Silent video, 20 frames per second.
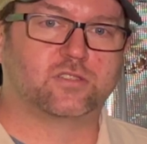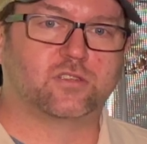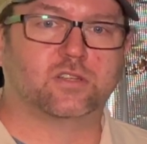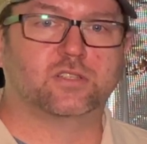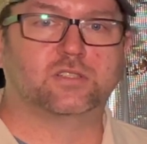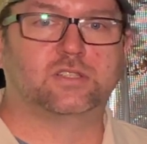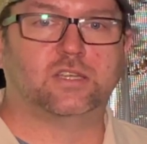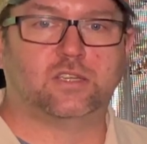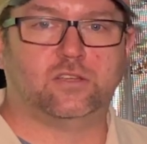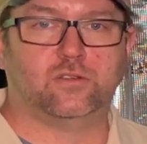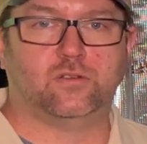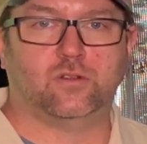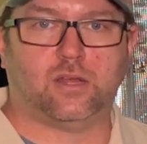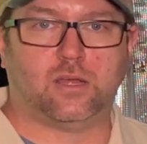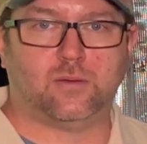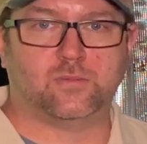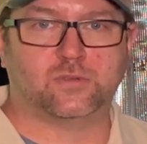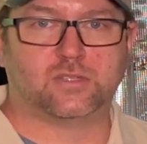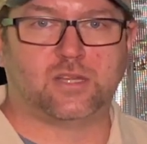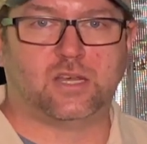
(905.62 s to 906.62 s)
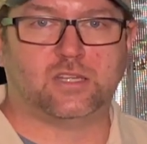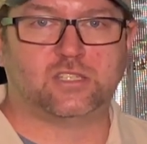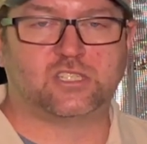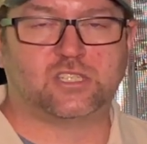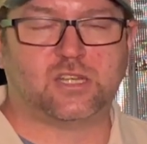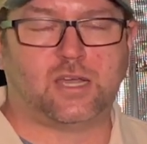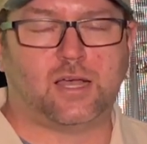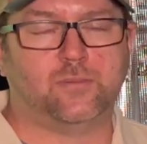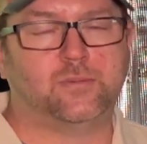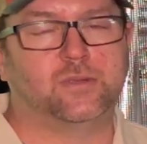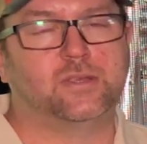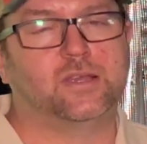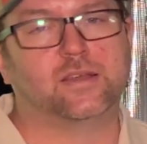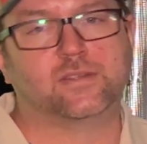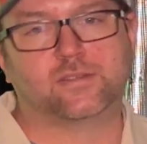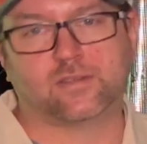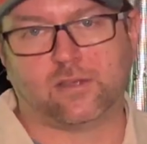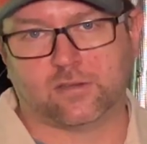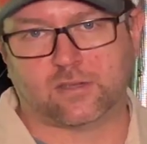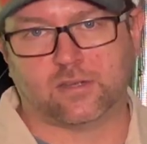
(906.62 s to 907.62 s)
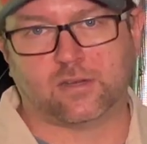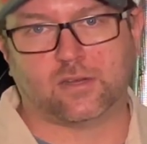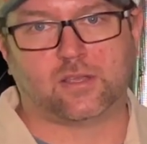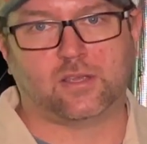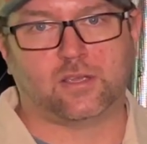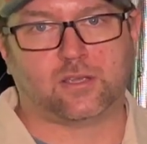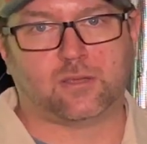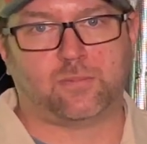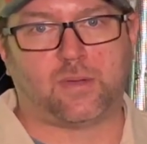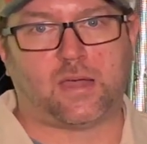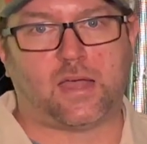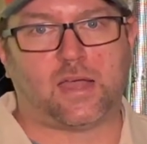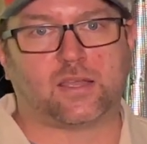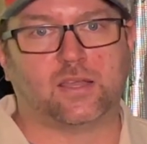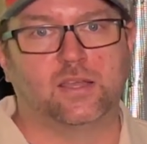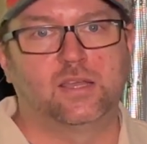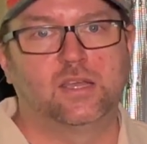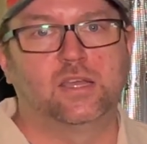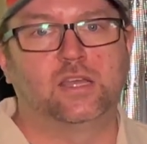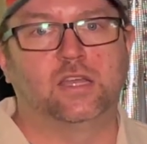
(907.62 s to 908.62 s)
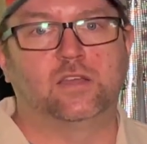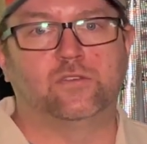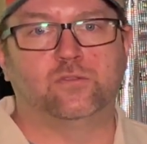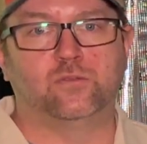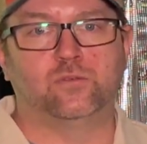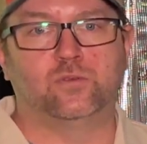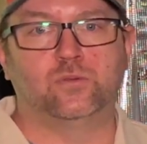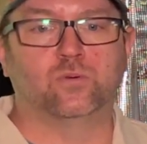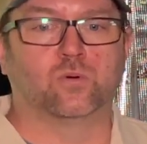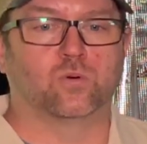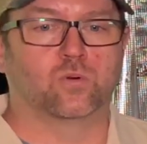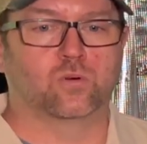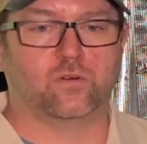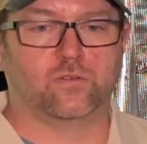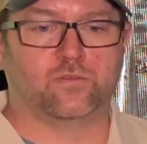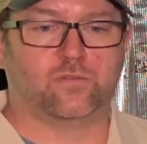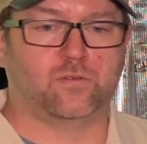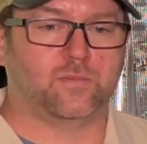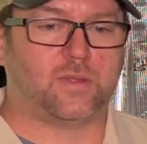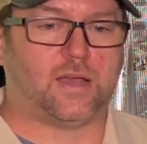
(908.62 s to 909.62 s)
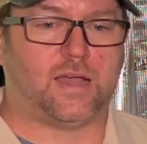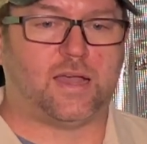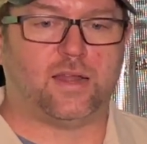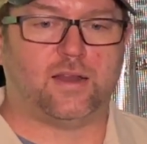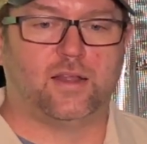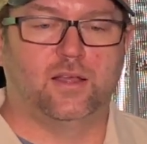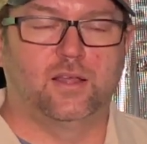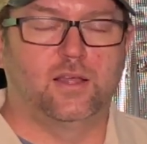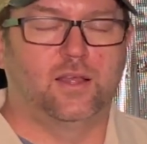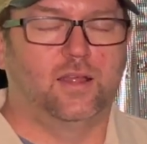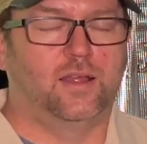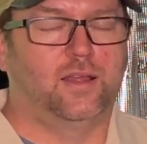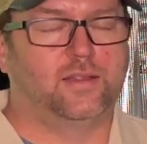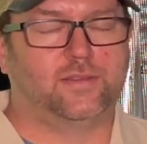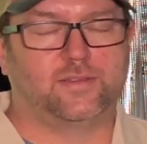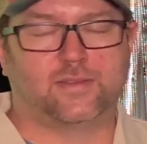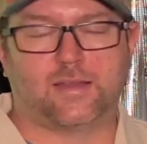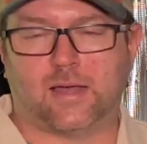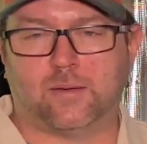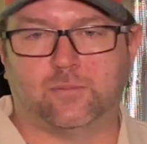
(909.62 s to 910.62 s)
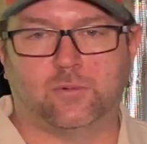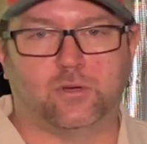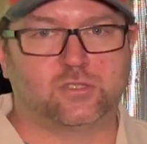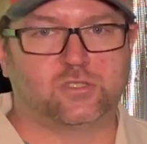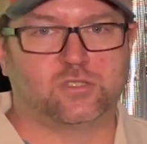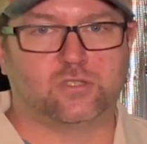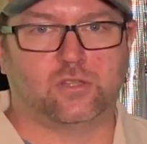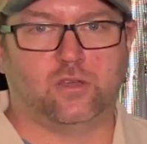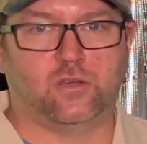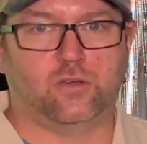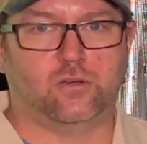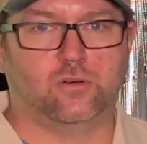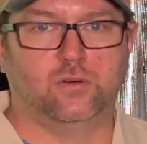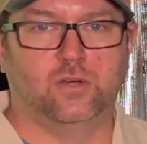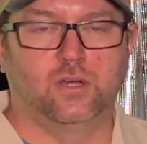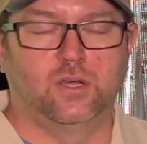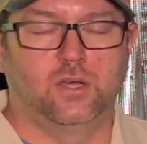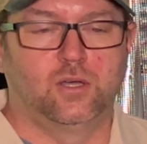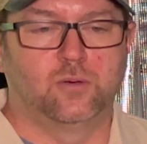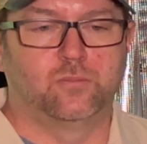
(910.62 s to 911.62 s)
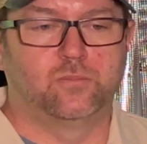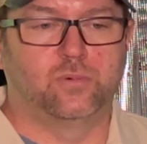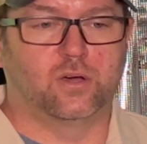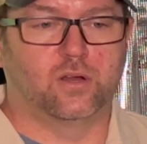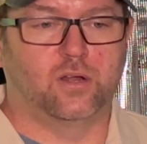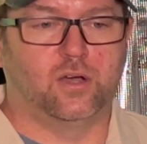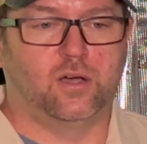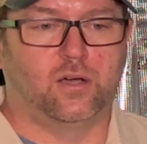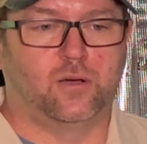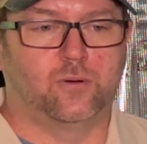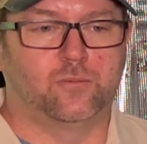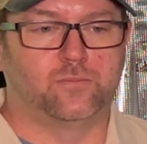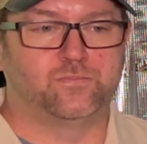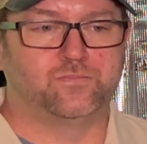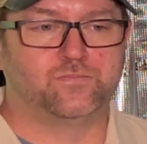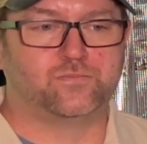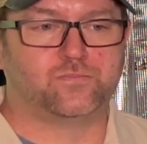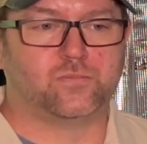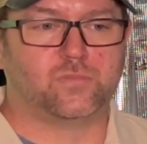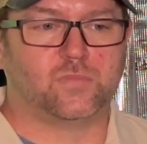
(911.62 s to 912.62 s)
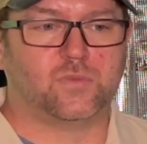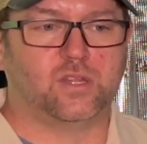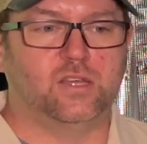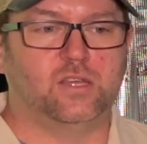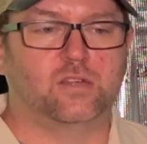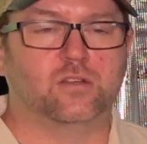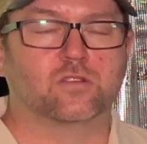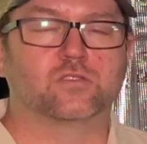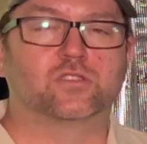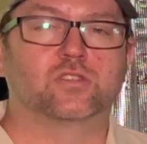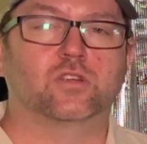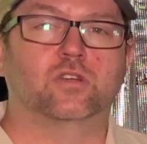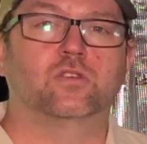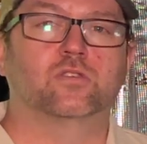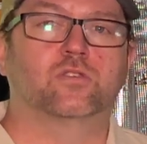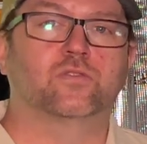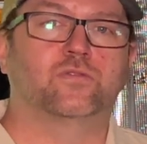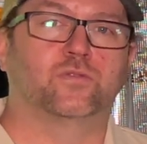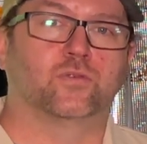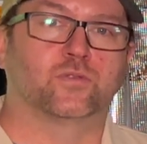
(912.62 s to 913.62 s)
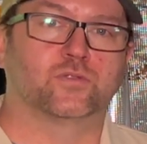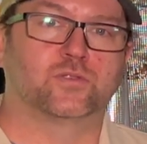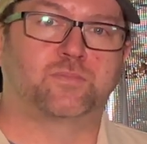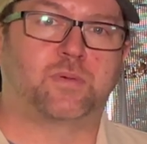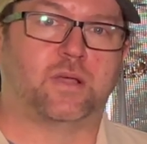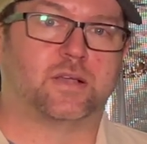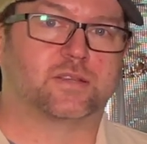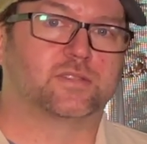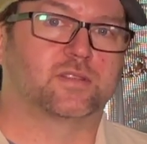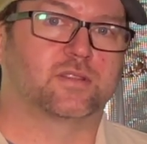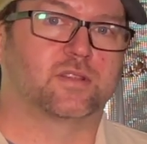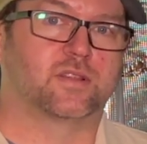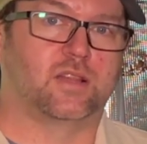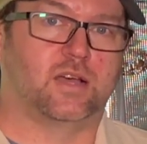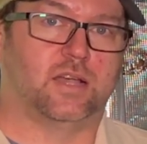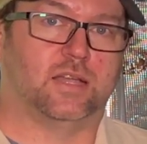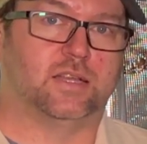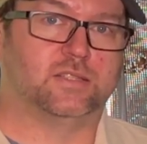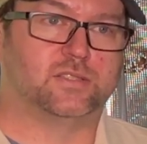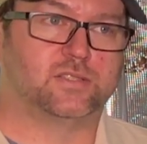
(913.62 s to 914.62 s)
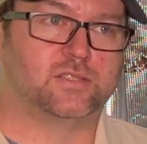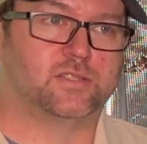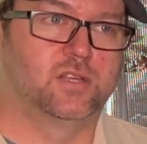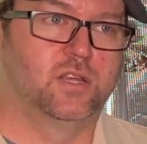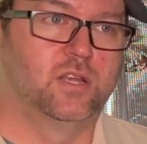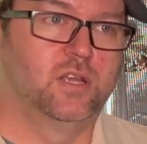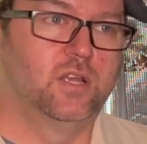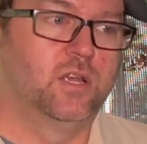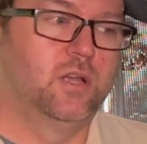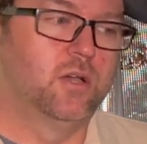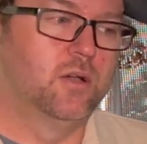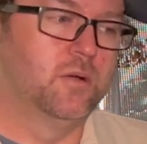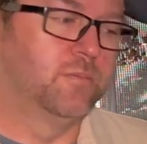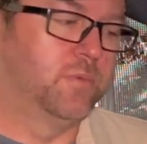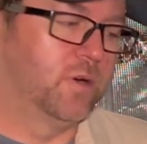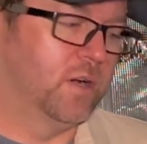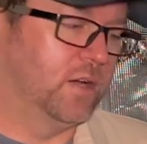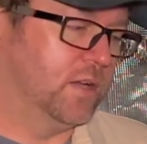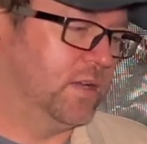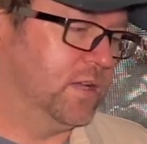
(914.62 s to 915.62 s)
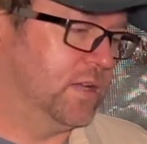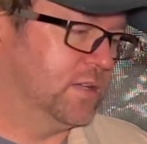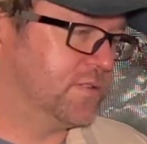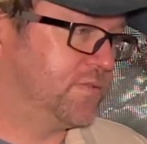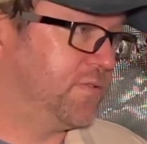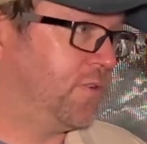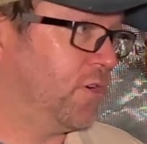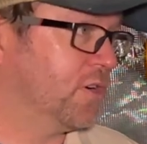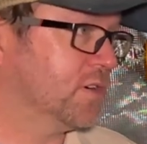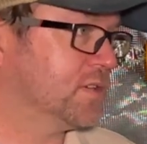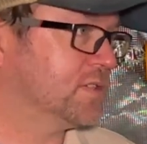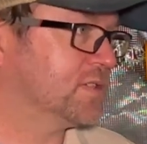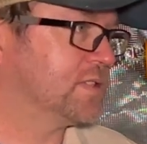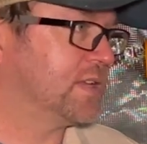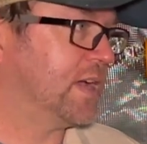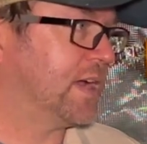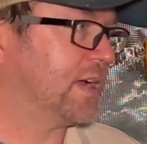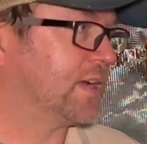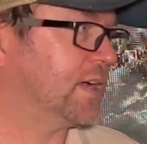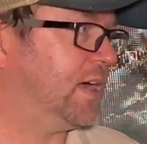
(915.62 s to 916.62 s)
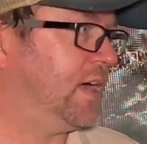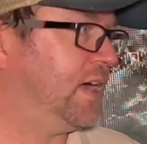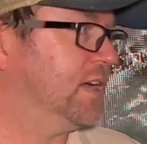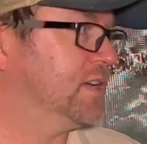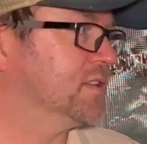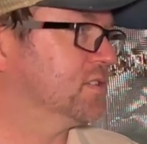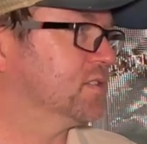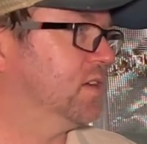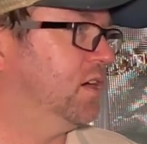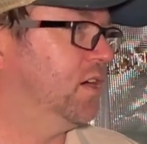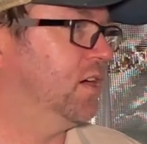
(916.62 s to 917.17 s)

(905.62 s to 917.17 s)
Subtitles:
going to take you to Amazon shop. Yes, I'll get a kickback if you do order from that. It's not much though, but it'll show you the full specs of the lights. But as far as that, guys,